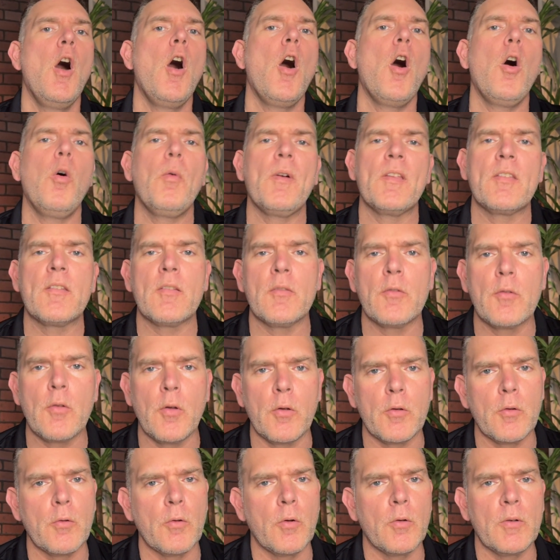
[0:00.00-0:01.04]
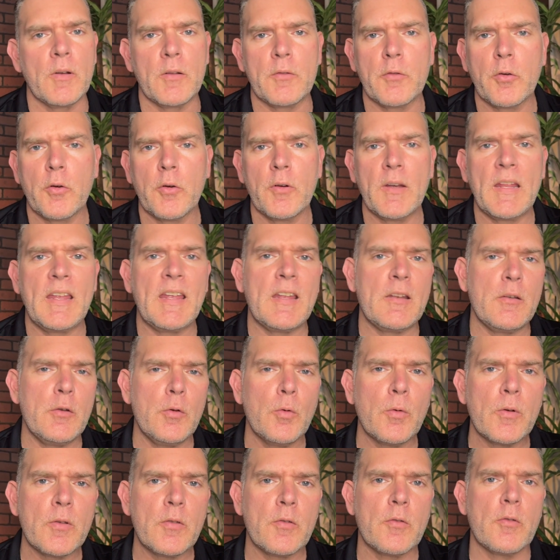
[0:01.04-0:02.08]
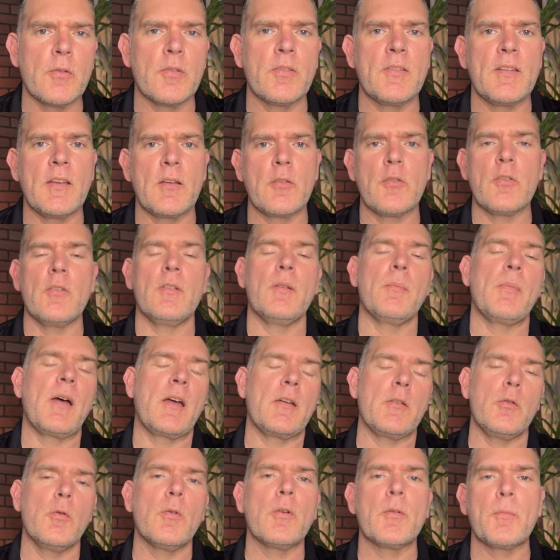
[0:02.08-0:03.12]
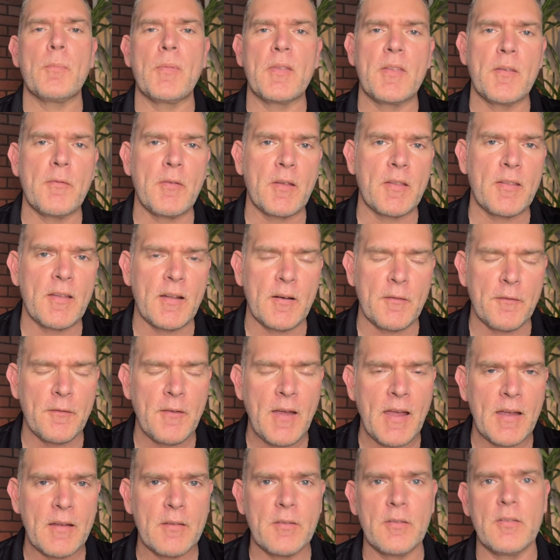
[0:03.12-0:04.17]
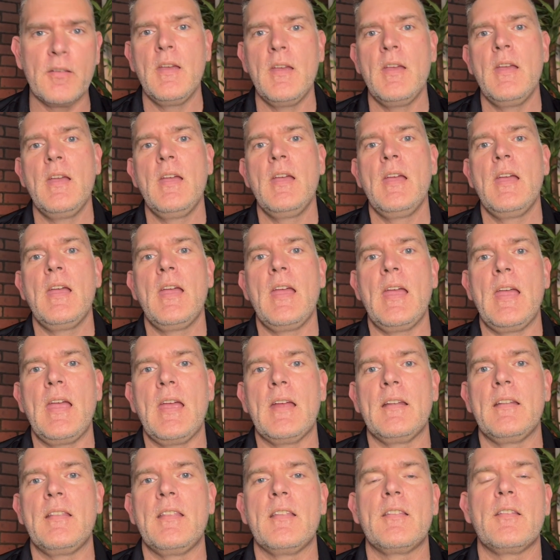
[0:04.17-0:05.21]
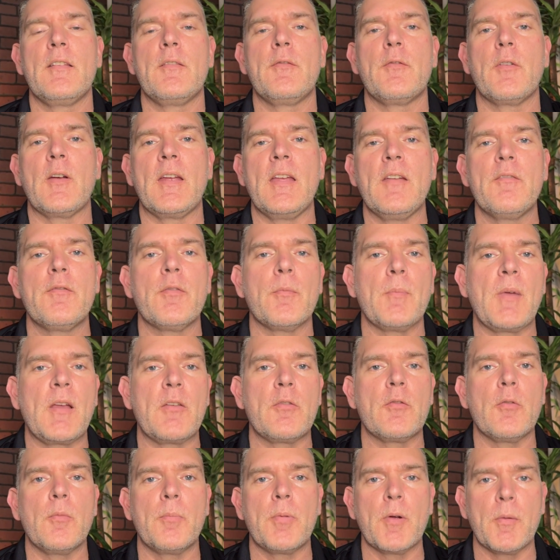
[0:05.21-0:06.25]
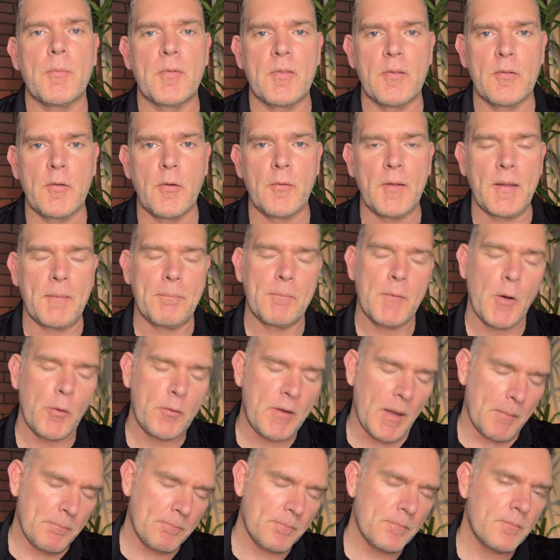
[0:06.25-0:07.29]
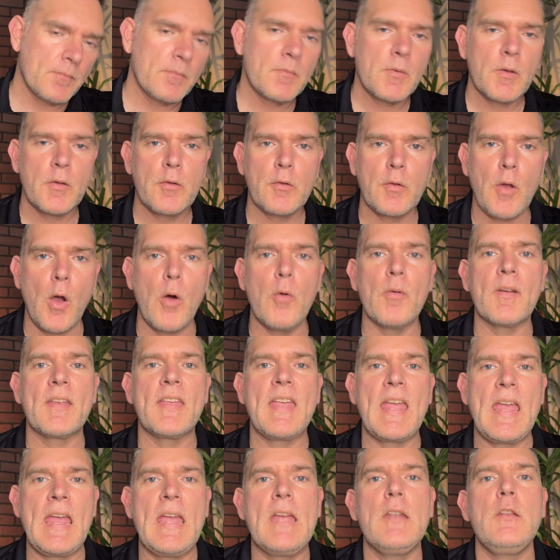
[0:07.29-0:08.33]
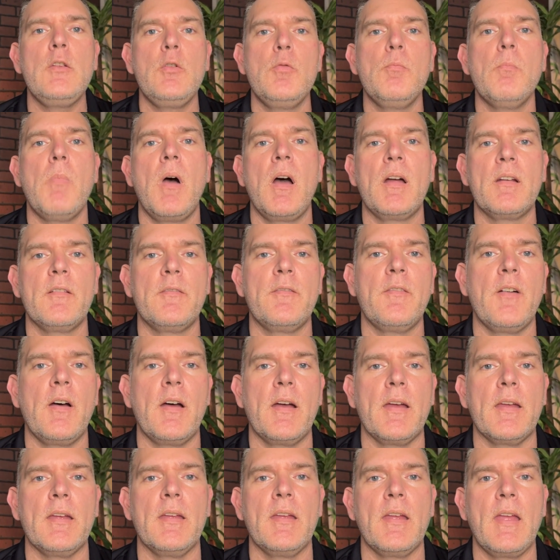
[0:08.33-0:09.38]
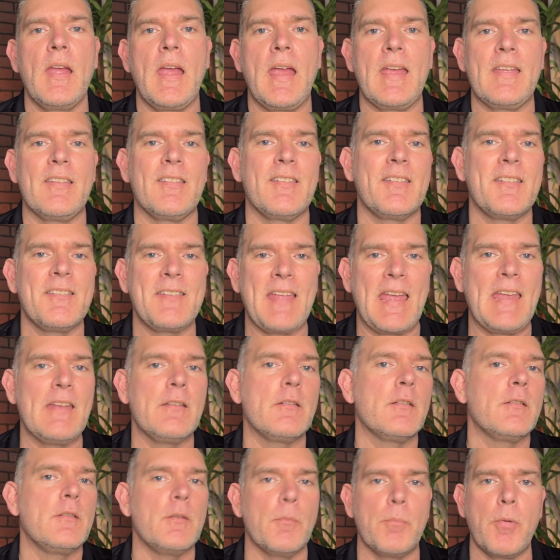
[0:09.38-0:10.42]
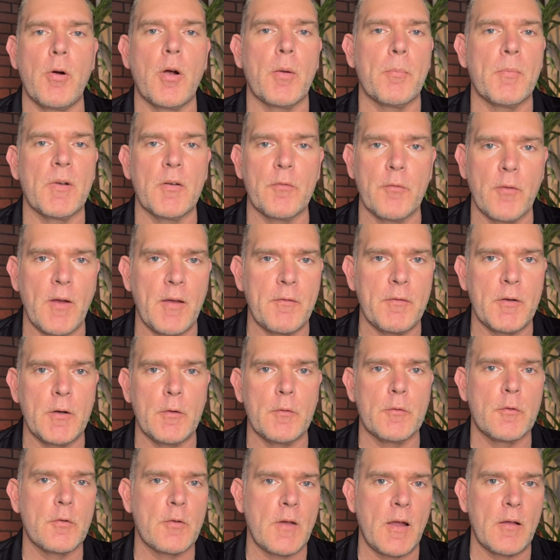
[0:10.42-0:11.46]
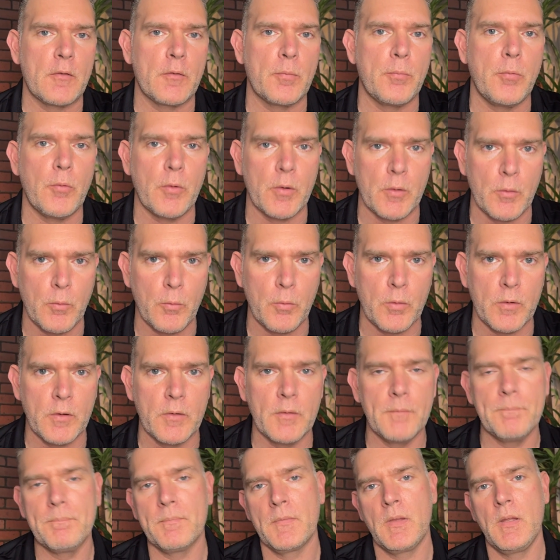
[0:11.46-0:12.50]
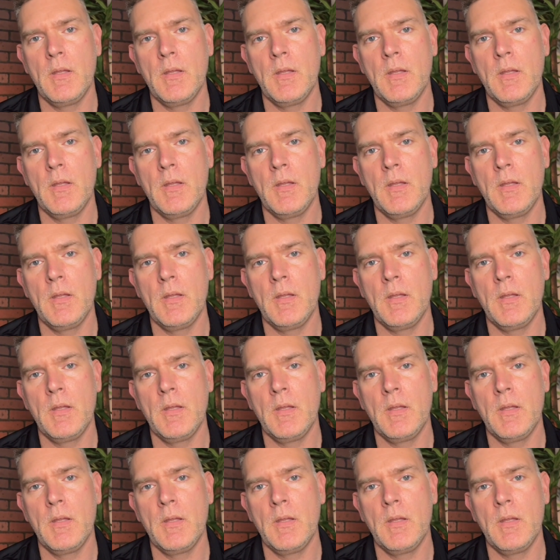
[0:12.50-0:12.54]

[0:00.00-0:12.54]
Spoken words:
Always consult your own attorney in your jurisdiction about your specific set of facts. And this is for informational purposes only. Okay. So can you modify a state Department of Revenue child support order?